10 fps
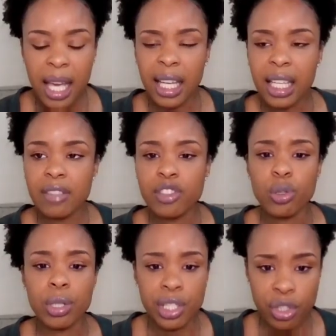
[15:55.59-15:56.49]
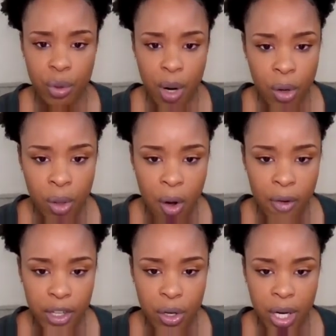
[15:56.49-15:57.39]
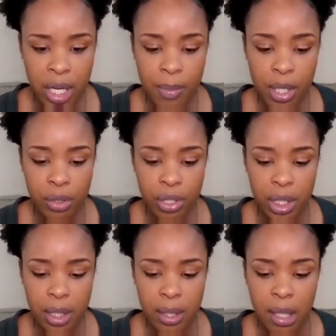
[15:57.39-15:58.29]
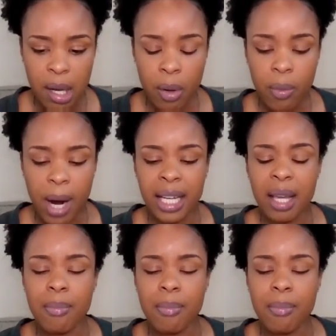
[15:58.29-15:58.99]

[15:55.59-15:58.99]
It gives you control over your emotions, right?